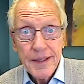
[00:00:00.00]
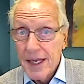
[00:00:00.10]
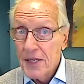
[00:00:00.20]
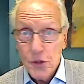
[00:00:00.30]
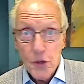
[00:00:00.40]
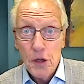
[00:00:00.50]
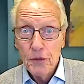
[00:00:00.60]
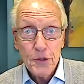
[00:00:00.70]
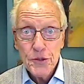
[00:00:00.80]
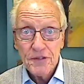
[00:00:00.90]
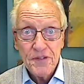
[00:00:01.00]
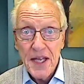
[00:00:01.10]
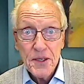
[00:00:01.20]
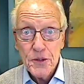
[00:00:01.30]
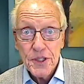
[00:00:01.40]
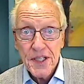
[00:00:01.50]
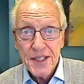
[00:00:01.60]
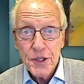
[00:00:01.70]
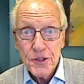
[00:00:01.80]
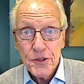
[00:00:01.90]
has all those advantages I
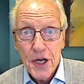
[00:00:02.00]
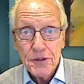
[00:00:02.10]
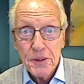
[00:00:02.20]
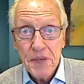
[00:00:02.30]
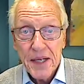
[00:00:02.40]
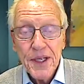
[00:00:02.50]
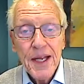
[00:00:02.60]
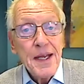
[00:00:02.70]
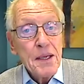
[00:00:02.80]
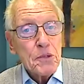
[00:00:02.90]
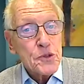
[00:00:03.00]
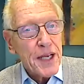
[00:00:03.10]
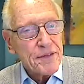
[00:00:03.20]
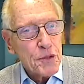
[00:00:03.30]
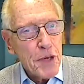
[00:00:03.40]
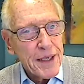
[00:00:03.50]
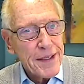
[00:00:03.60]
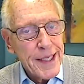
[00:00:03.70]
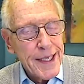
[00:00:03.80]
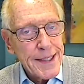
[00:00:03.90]
just talked about, but you have to
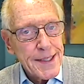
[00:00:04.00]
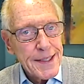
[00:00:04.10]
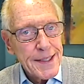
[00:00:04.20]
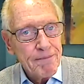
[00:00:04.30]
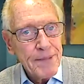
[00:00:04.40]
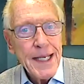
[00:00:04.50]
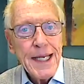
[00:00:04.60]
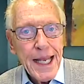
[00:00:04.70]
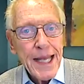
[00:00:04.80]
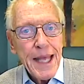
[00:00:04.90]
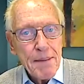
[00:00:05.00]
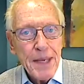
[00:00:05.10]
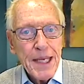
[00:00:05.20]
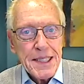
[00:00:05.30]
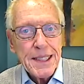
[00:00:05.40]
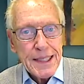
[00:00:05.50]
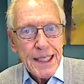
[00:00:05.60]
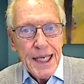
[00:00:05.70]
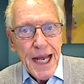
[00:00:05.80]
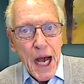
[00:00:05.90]
recognize, and that makes it
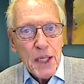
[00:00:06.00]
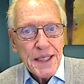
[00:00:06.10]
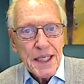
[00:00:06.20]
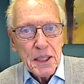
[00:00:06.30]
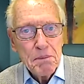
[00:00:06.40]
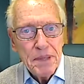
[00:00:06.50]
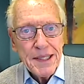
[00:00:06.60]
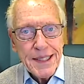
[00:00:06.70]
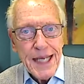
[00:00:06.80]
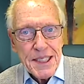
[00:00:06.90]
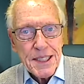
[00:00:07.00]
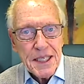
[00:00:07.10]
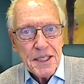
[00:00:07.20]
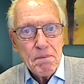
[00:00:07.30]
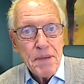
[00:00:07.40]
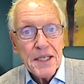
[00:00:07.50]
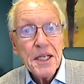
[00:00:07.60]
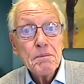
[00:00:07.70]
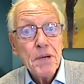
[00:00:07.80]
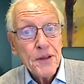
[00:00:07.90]
a little bit dicey depending
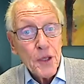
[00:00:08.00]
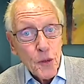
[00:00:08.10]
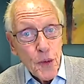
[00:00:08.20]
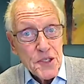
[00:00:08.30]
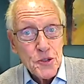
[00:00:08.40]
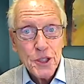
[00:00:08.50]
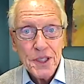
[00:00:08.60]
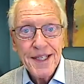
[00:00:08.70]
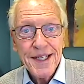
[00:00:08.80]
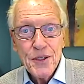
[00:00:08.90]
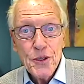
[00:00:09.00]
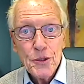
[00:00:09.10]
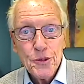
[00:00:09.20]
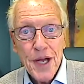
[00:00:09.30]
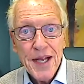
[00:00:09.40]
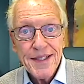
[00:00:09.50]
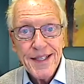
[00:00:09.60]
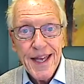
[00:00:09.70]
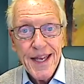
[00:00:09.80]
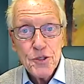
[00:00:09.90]
upon the question you're trying
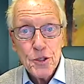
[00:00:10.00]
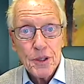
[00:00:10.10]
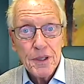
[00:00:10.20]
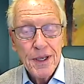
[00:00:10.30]
to answer.